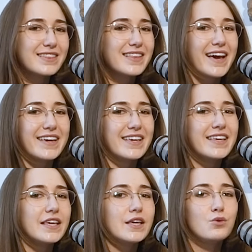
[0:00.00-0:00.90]
Like
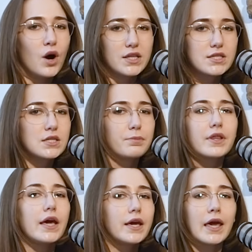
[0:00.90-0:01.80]
he wants to
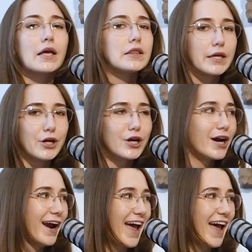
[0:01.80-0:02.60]
play King Lear.